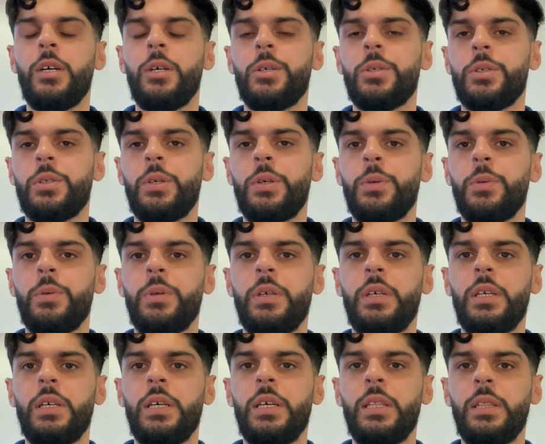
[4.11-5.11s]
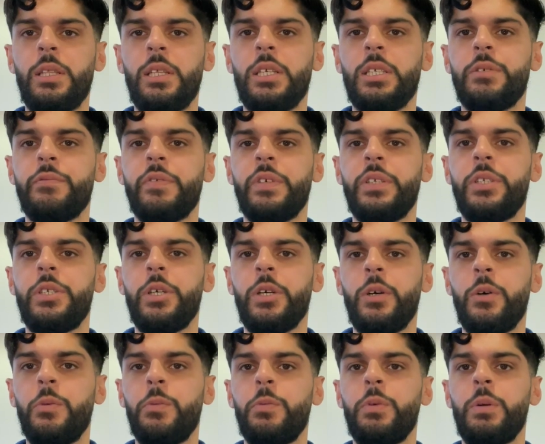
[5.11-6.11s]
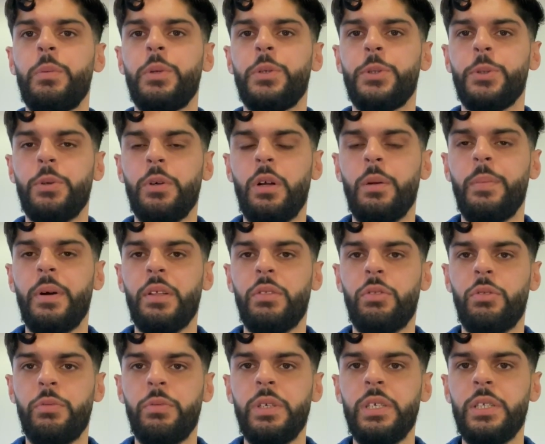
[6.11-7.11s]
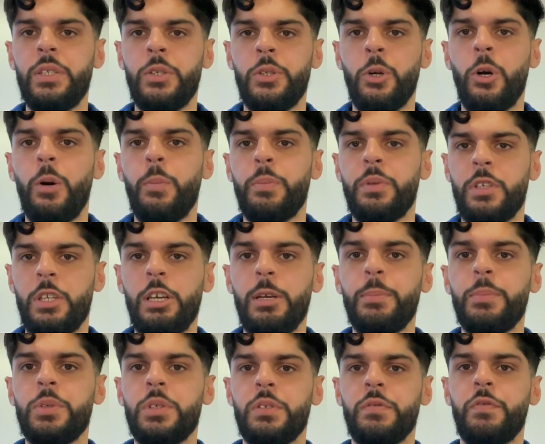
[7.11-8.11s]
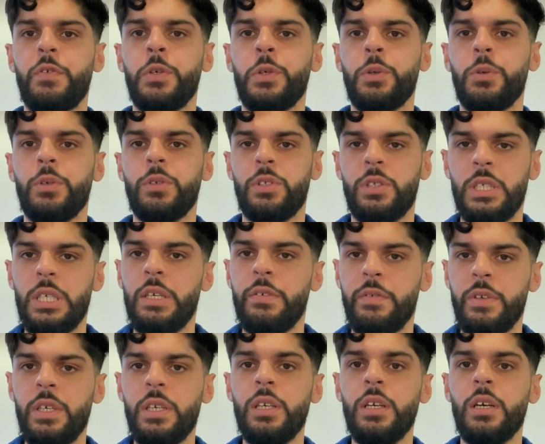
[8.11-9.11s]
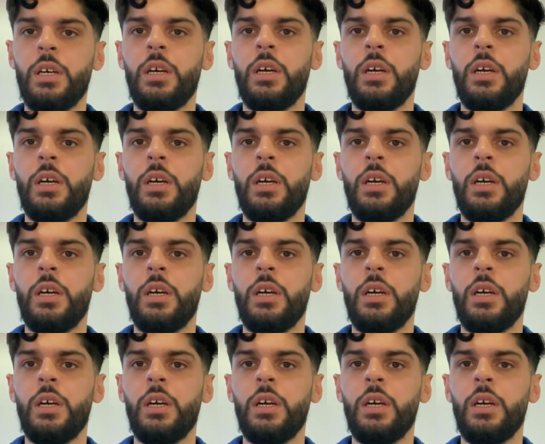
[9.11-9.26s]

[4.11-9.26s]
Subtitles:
So, in this video, we will talk about 3 top tips for your CV,